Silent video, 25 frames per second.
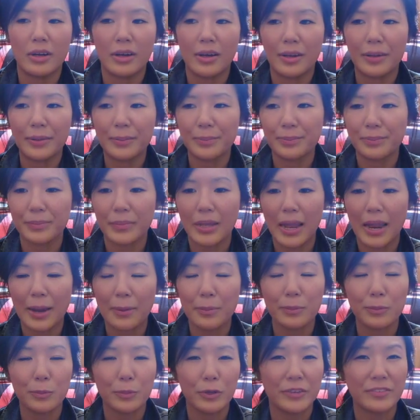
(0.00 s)

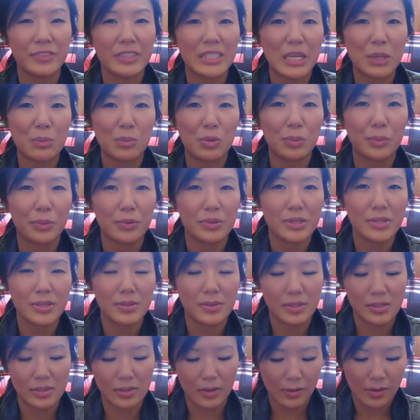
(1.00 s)
I'm with T-Mobile
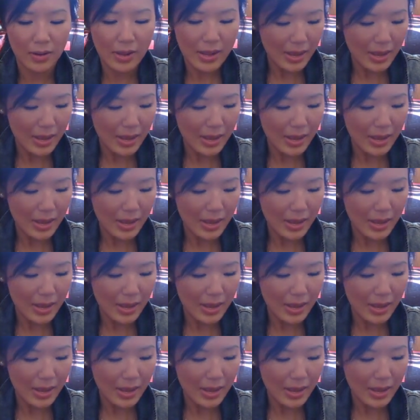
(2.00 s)
too, so